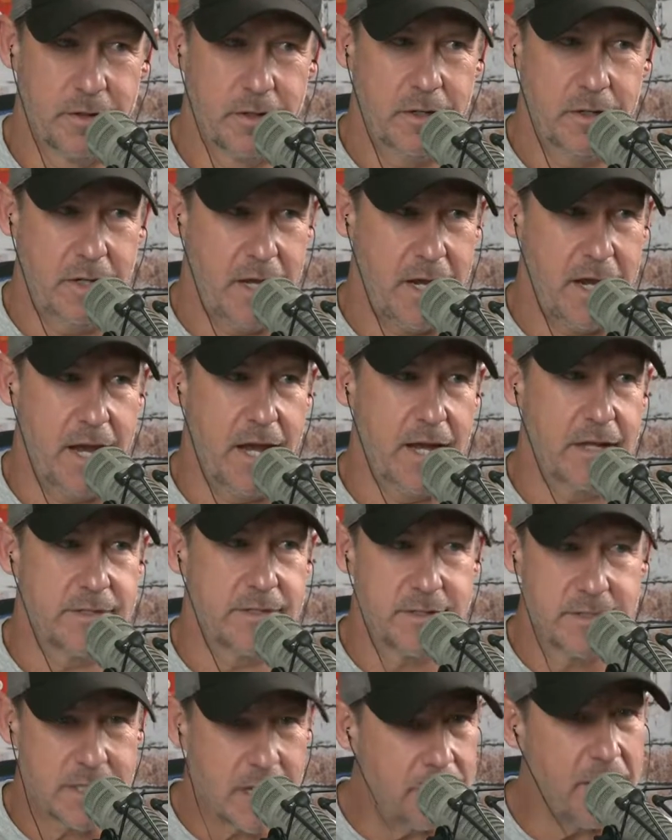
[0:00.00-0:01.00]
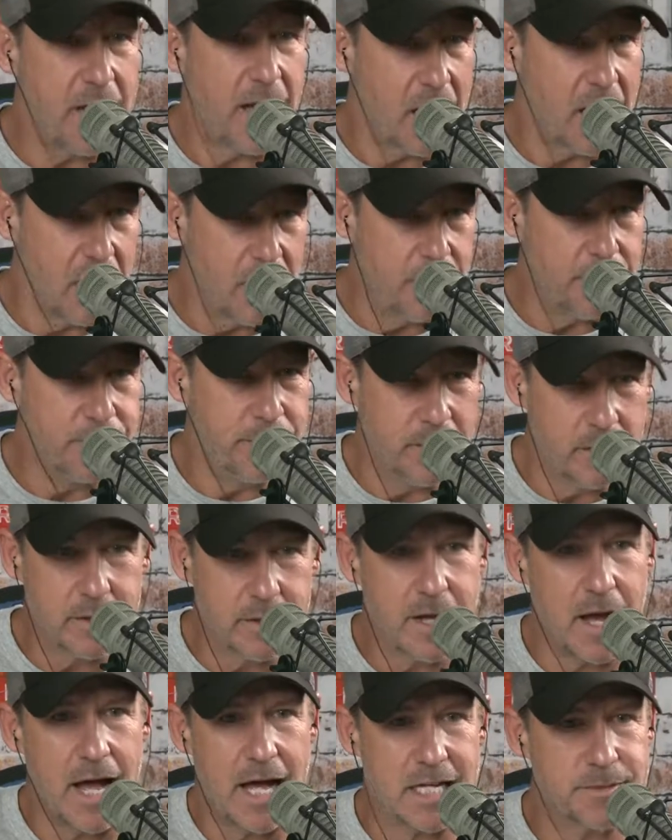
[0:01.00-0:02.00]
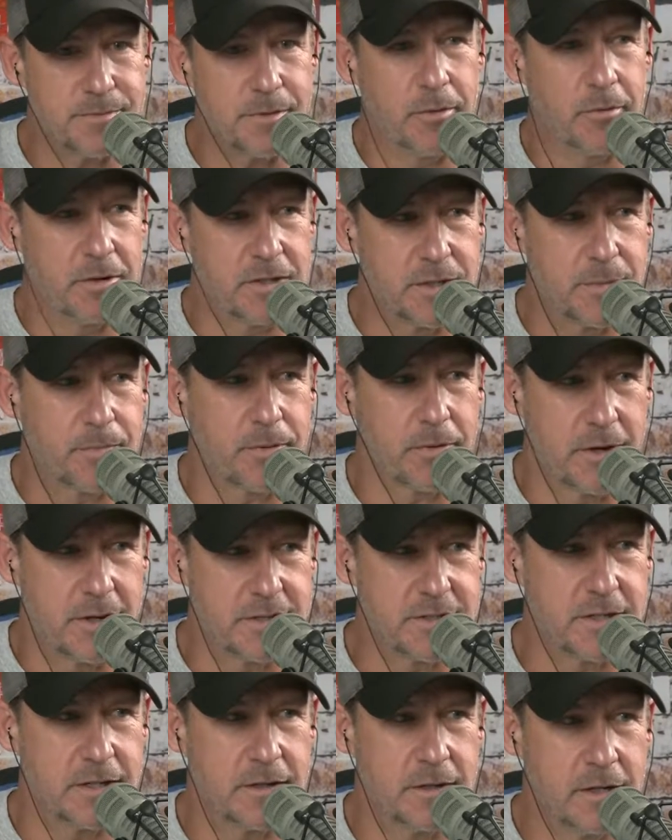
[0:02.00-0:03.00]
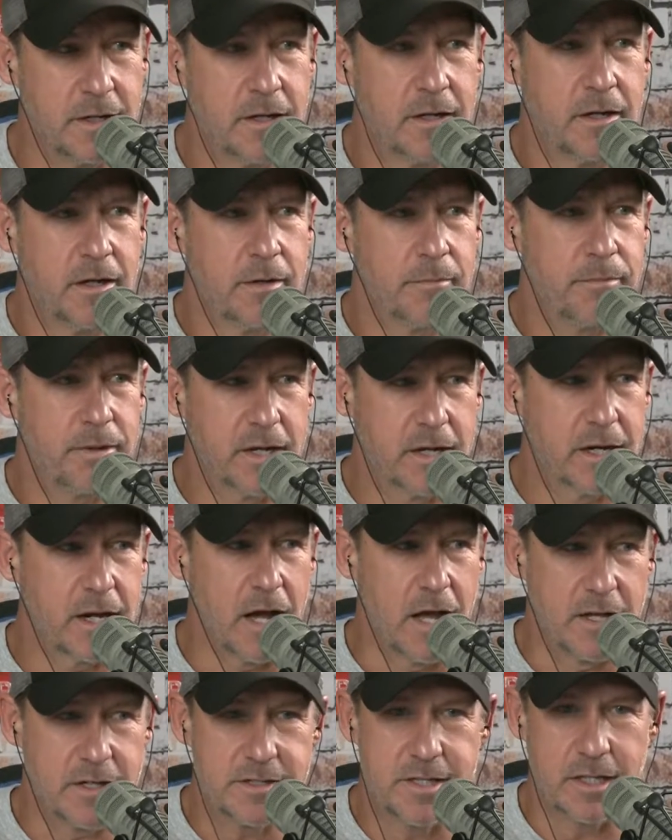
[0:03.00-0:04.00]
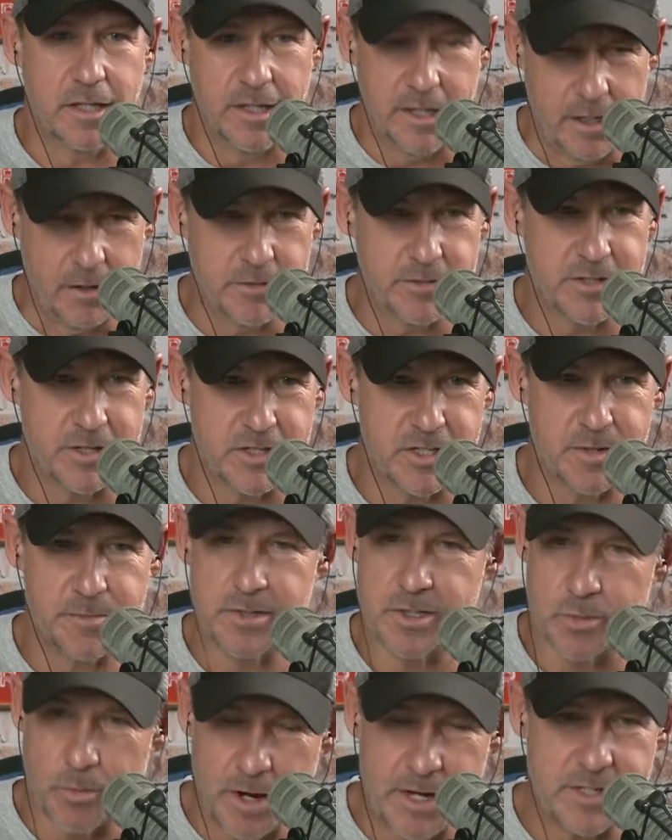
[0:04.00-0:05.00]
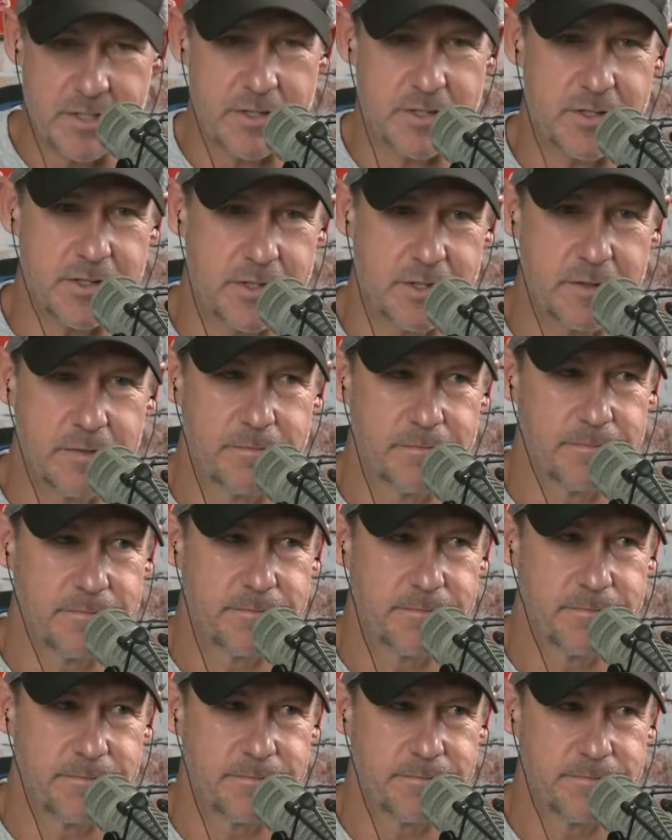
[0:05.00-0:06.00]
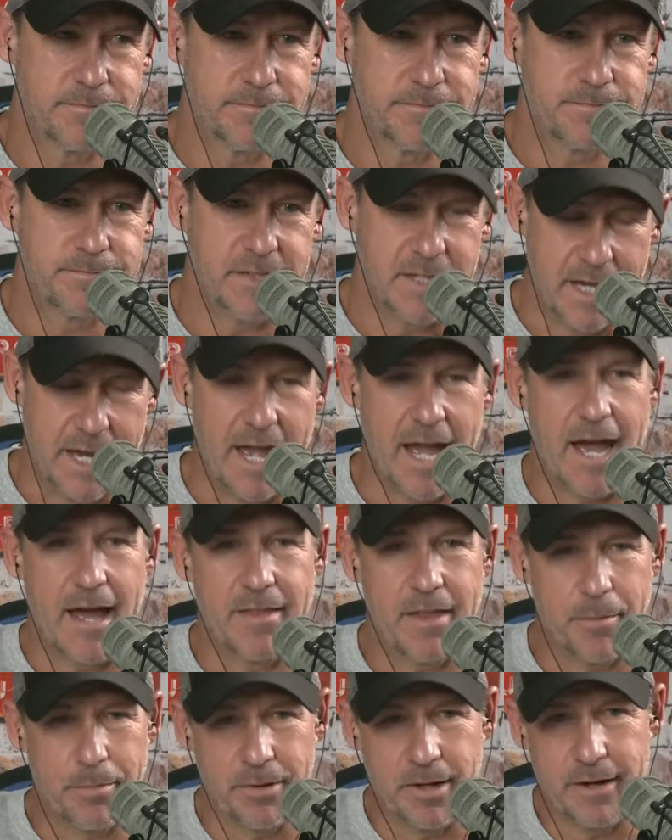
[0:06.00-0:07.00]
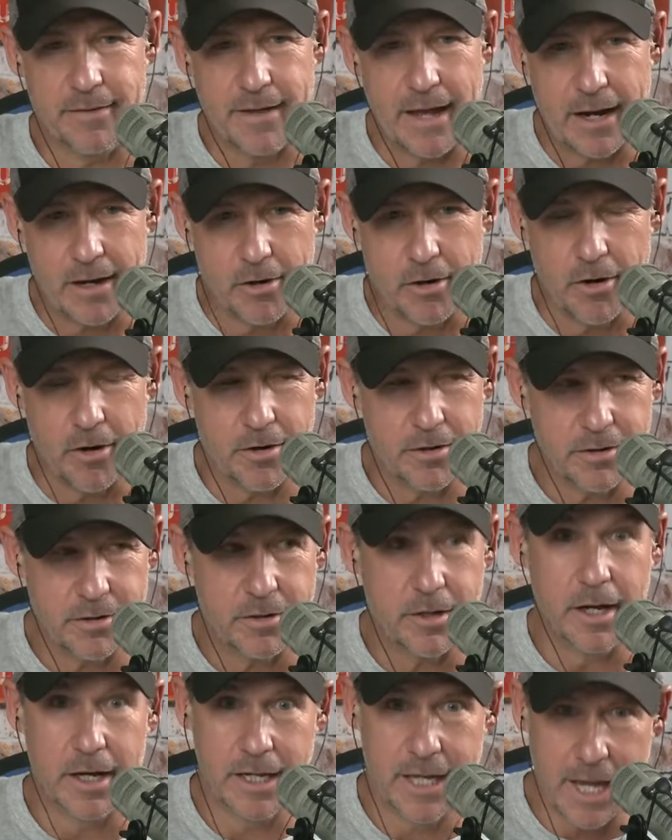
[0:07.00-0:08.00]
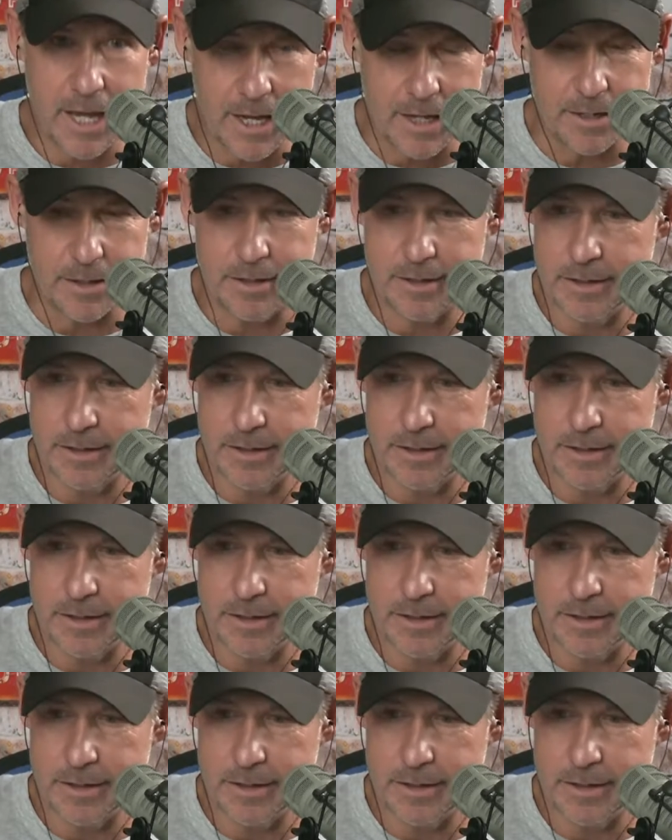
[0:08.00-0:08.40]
And somehow Bill Cosby went to prison because the legal system is racist. Yeah, they played that card again.